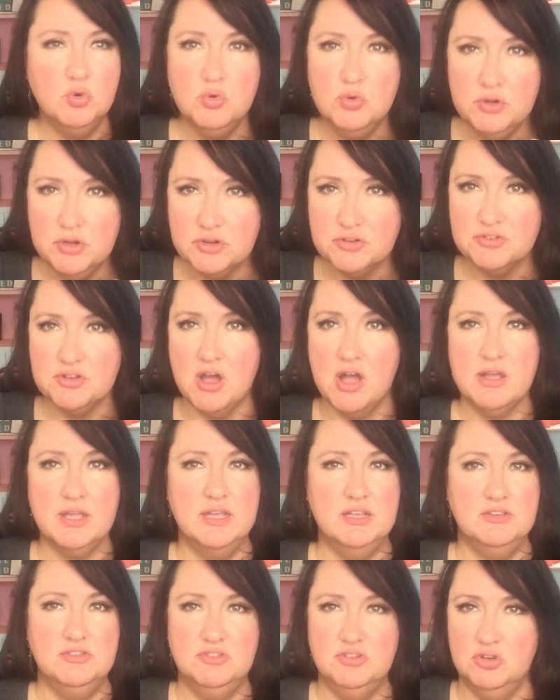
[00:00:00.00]
who you're
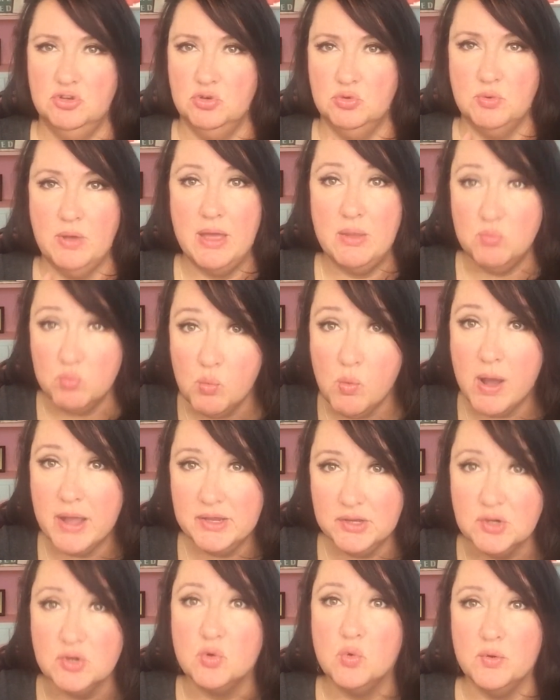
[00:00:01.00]
talking to, and
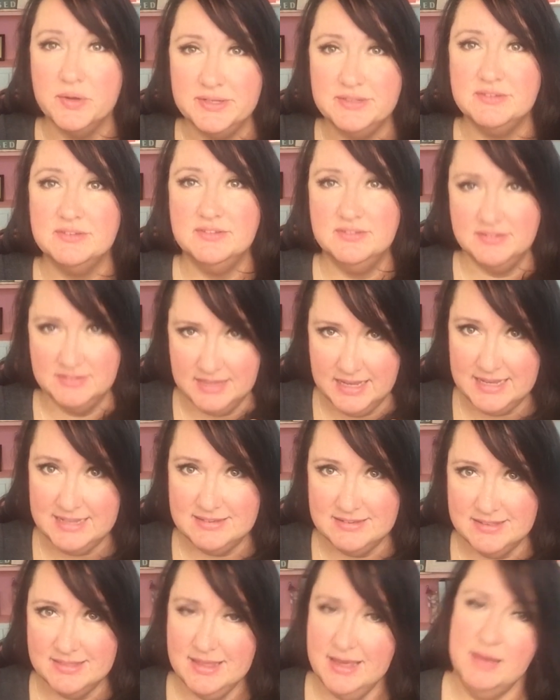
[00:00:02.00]
what you're going to say
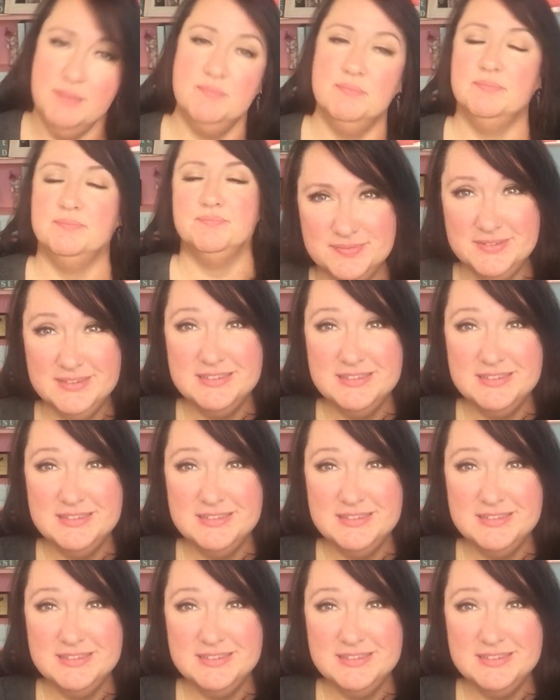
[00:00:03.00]
to them.